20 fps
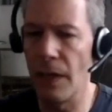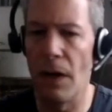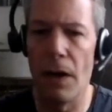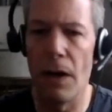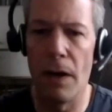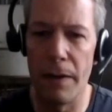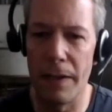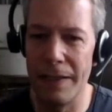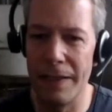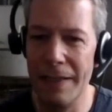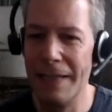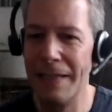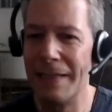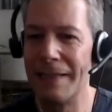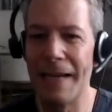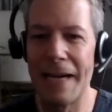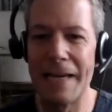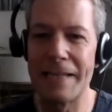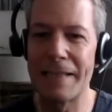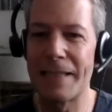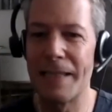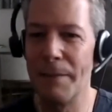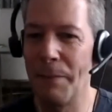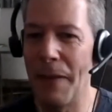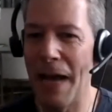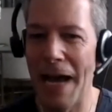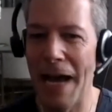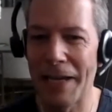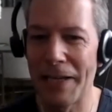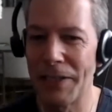all nicely yeah,
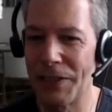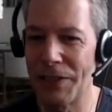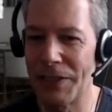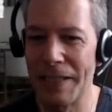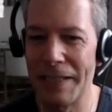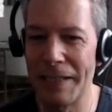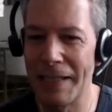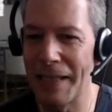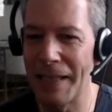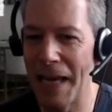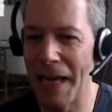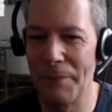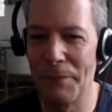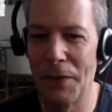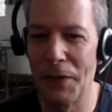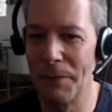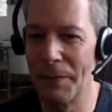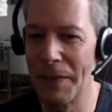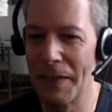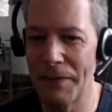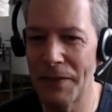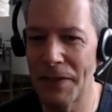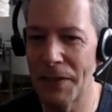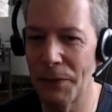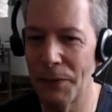packaged yeah, into that moment yeah, of